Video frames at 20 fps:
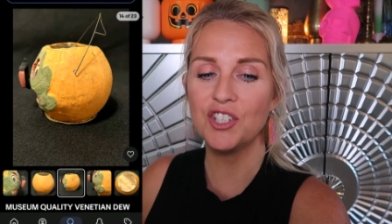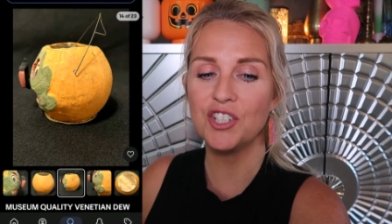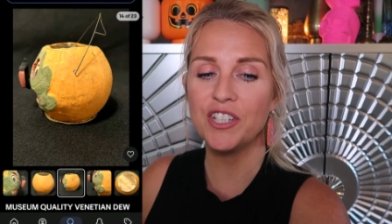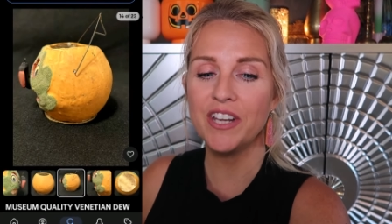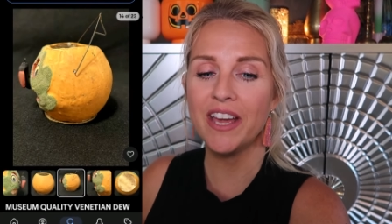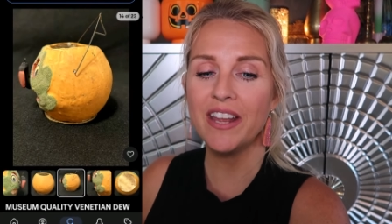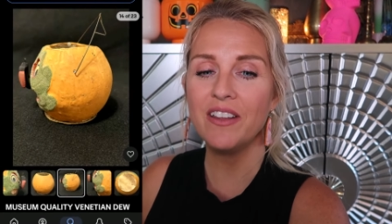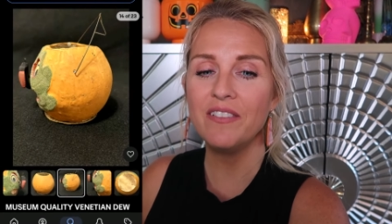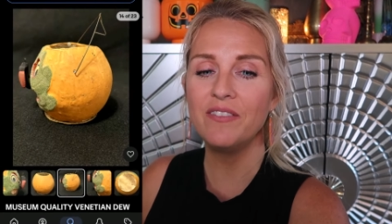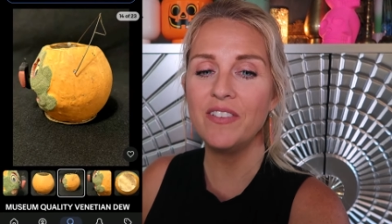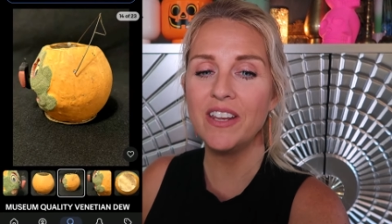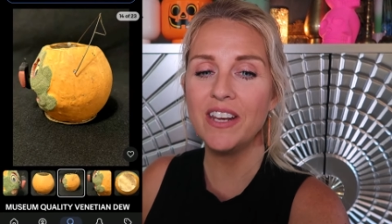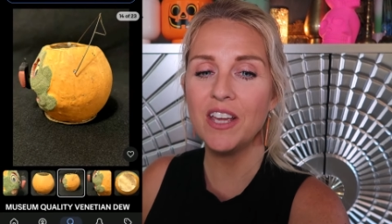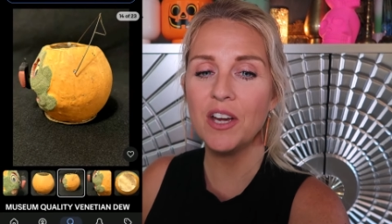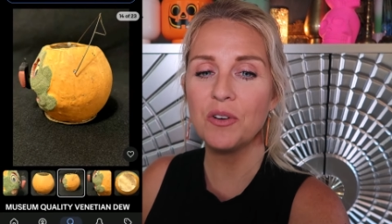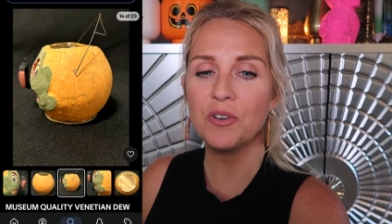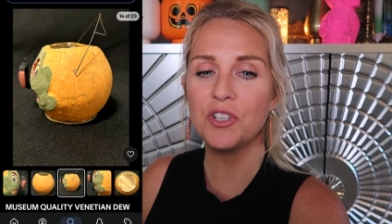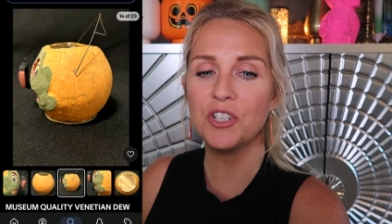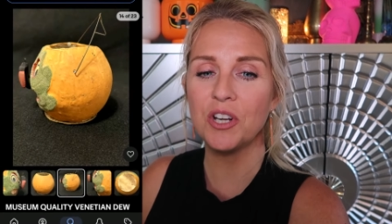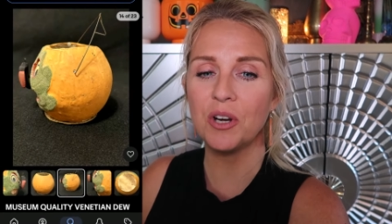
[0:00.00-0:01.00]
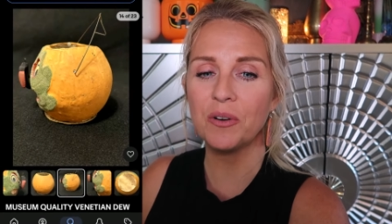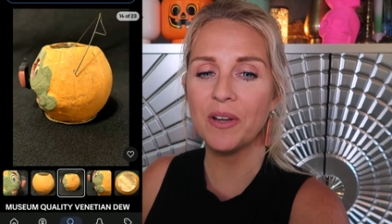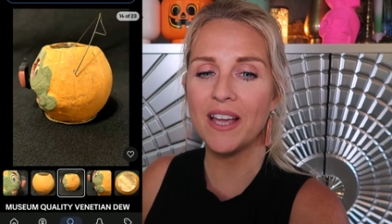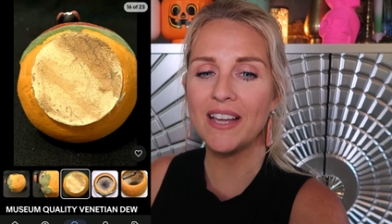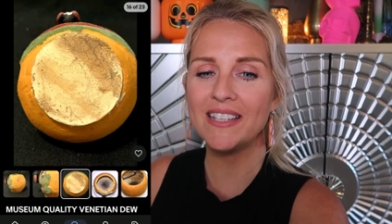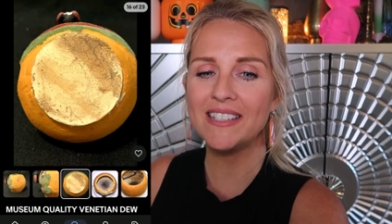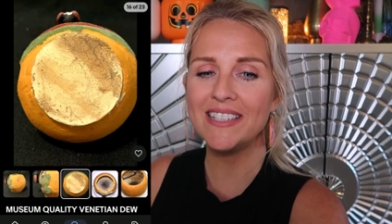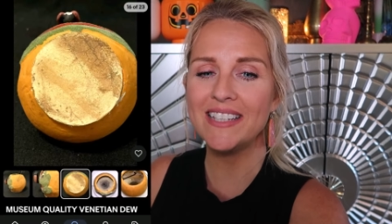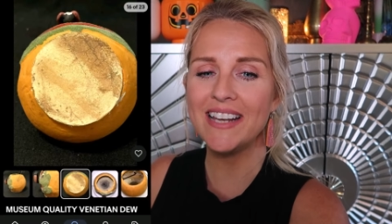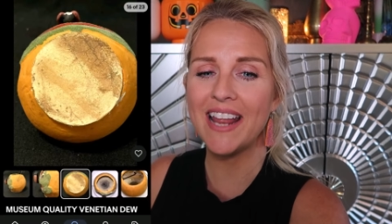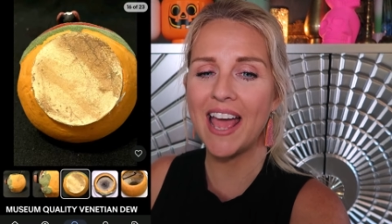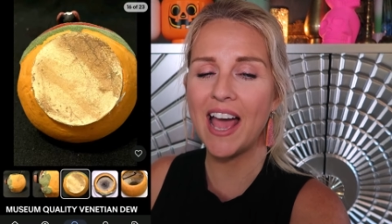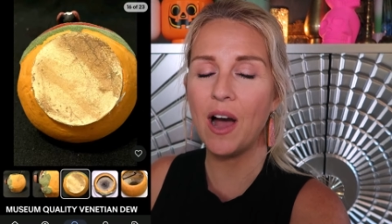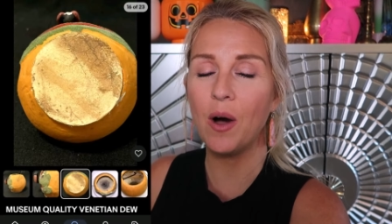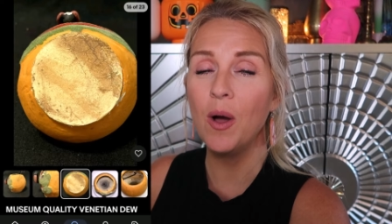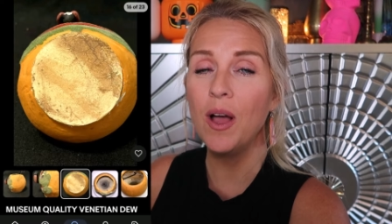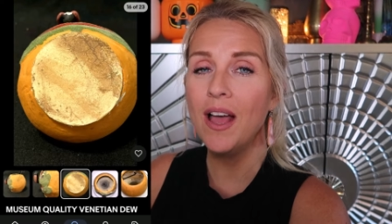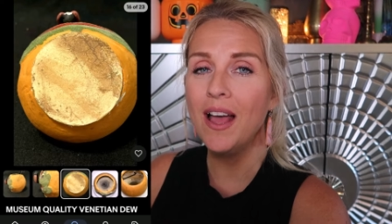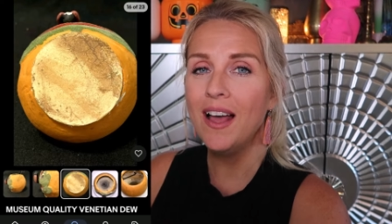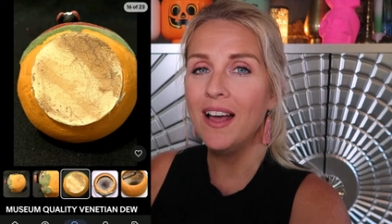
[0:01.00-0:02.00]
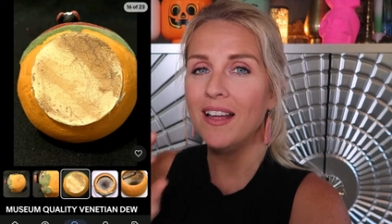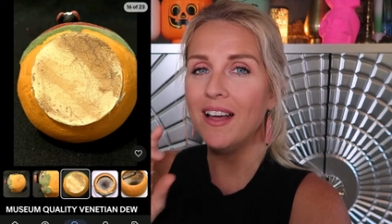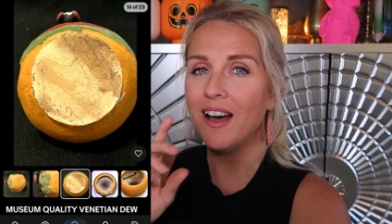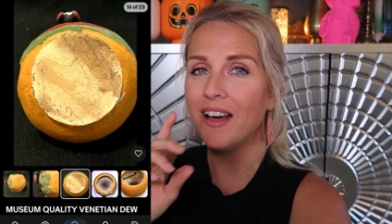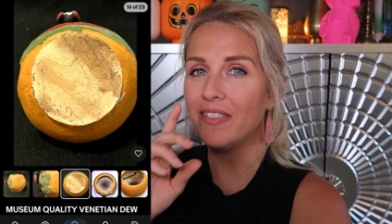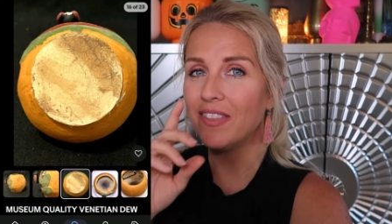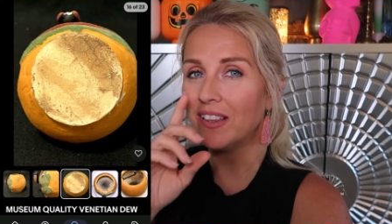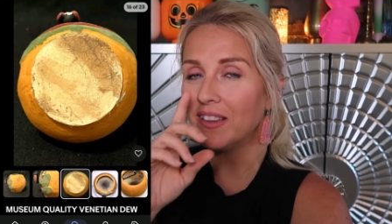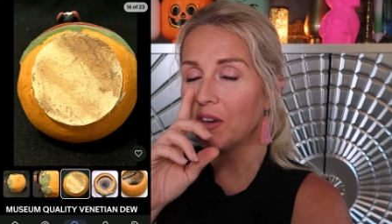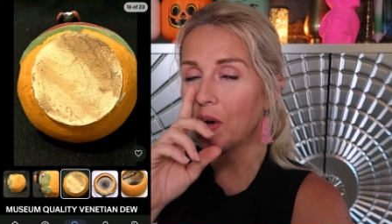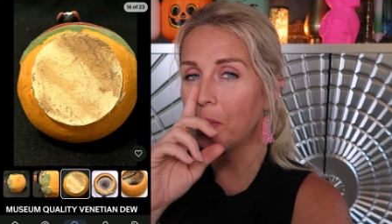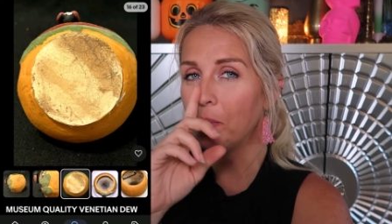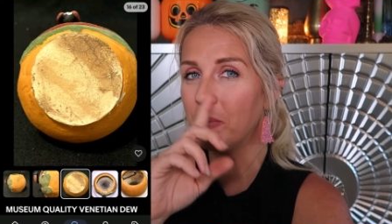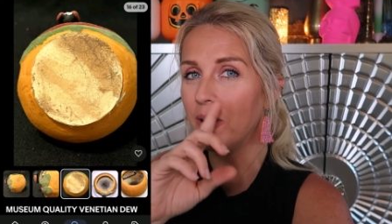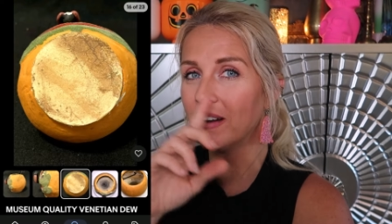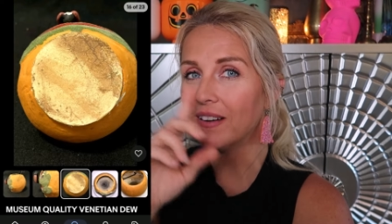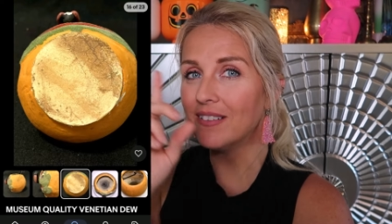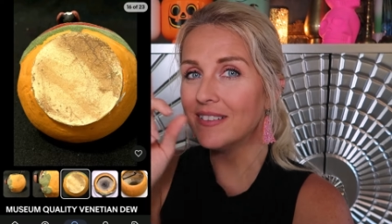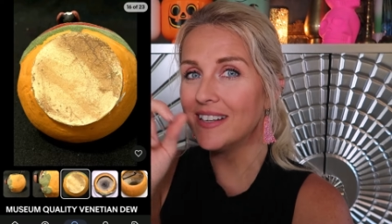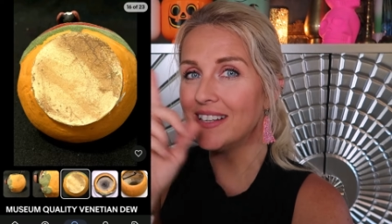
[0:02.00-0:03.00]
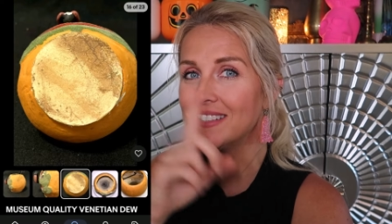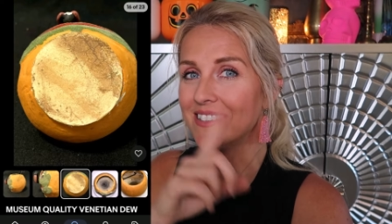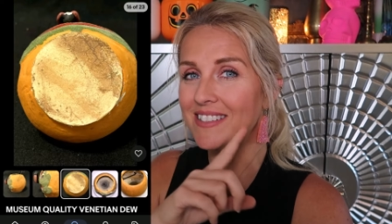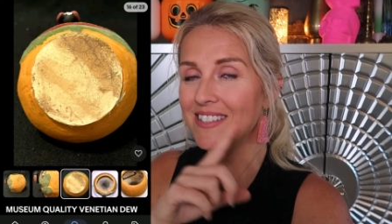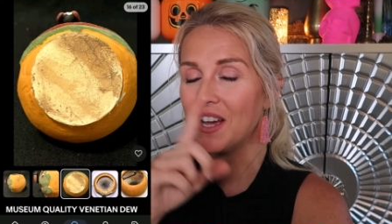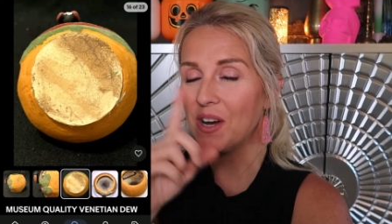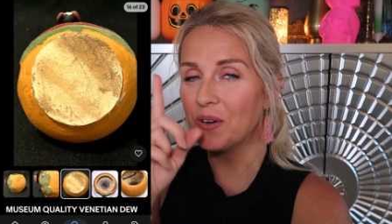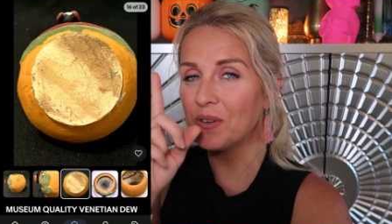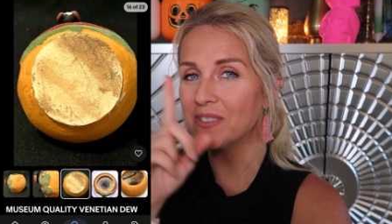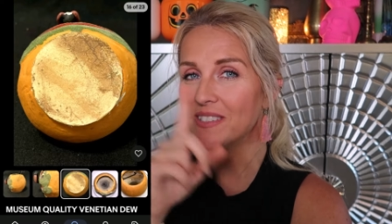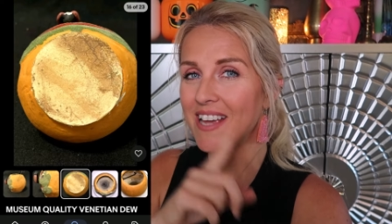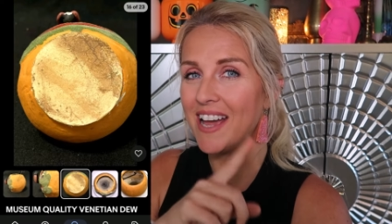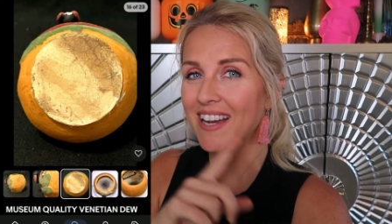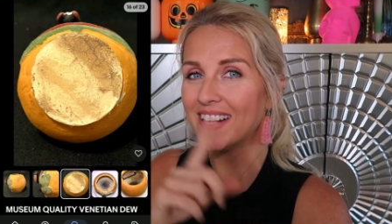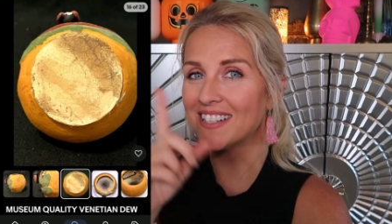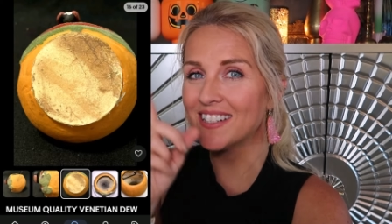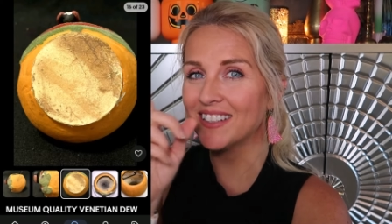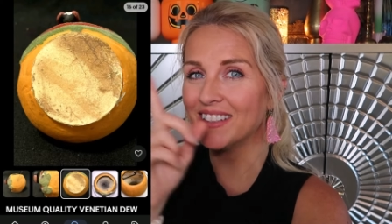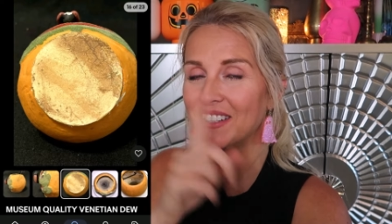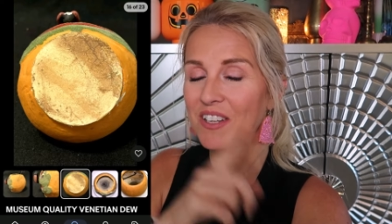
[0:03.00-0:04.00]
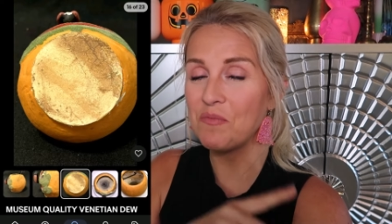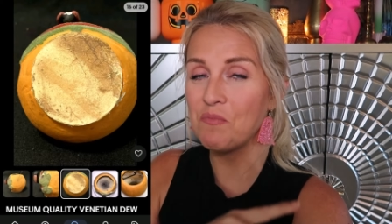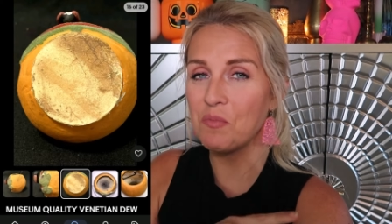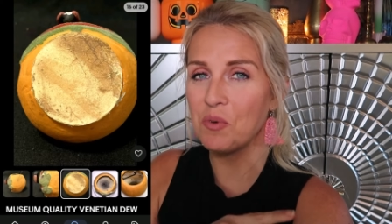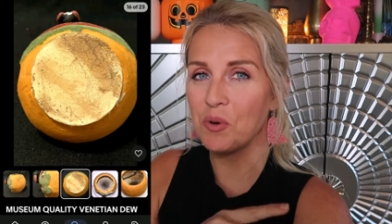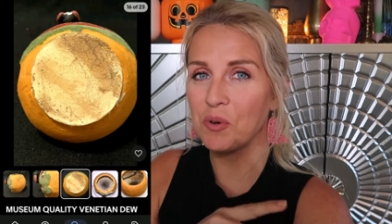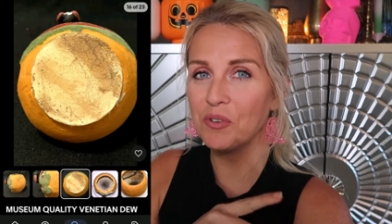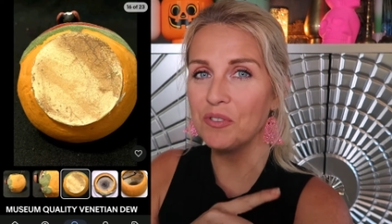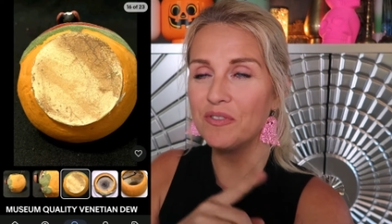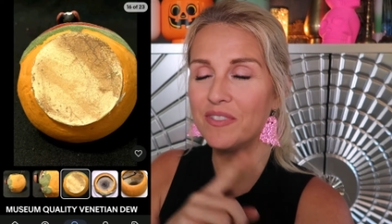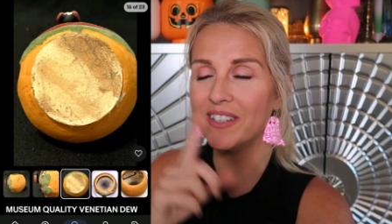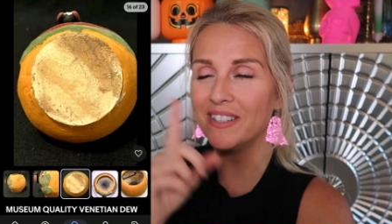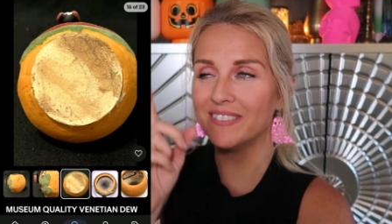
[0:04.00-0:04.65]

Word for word: She had a video showcasing how uh, the little bug on his nose actually moved.